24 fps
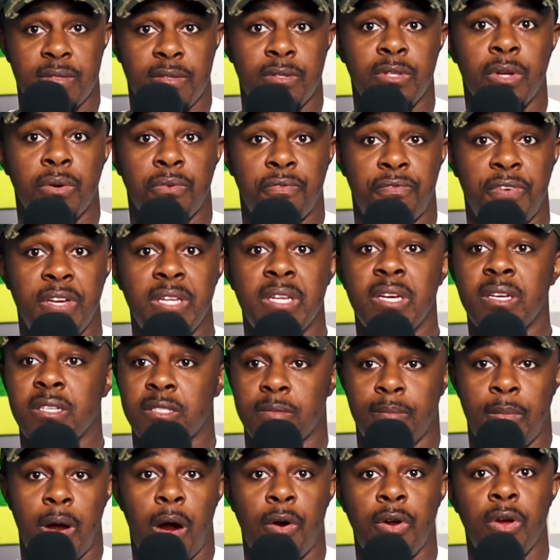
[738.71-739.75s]
you know,
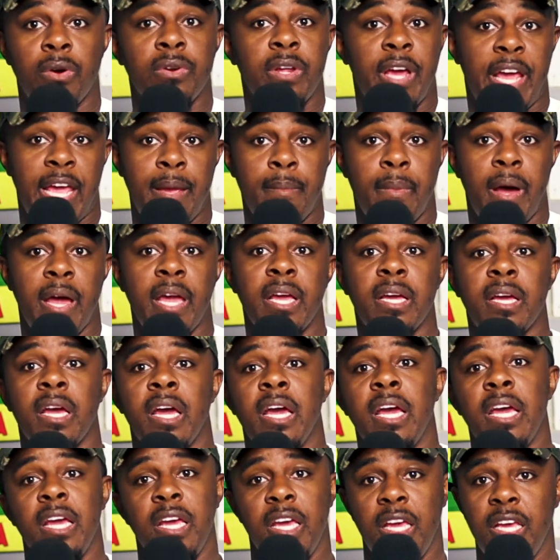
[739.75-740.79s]
Felix Mario, the A mic,
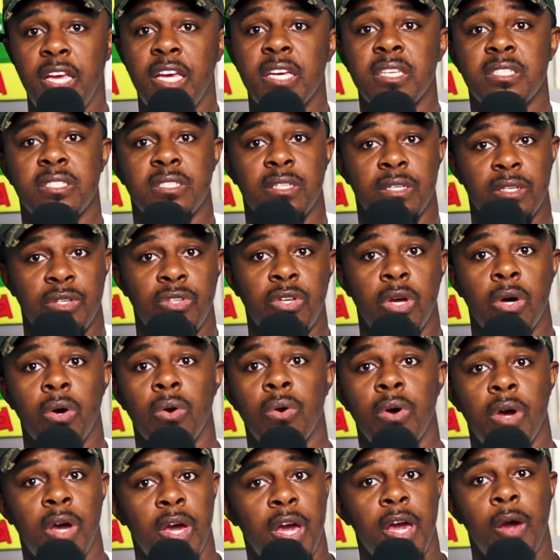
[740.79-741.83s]
he gets to you
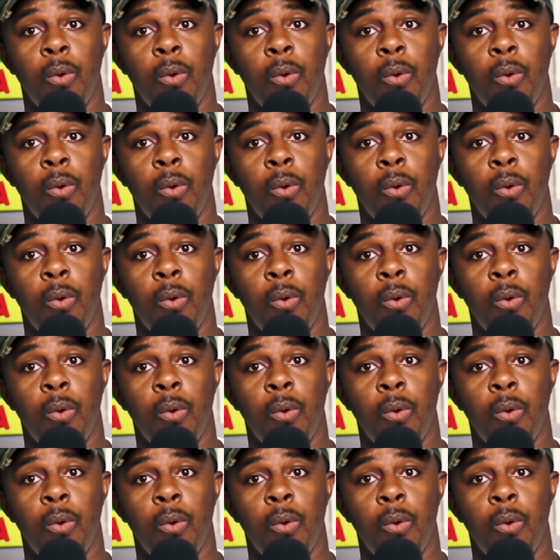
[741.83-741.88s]
know,